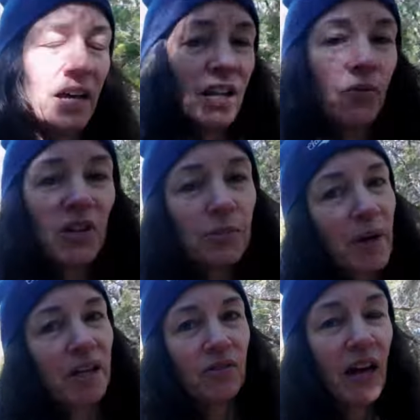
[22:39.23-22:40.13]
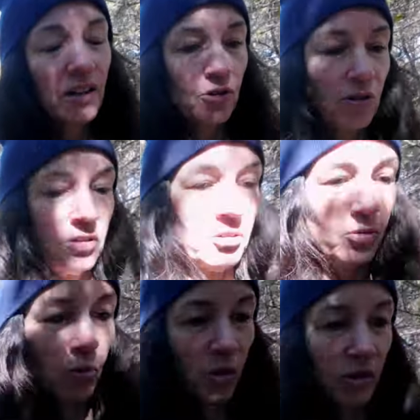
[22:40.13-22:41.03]
And if we could make that
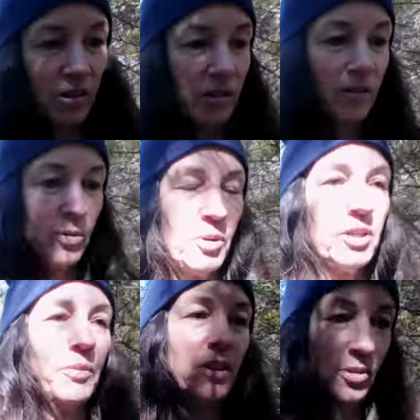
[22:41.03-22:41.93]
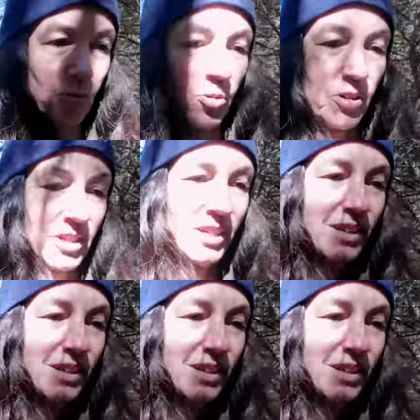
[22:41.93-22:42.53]
work, then we could make this work.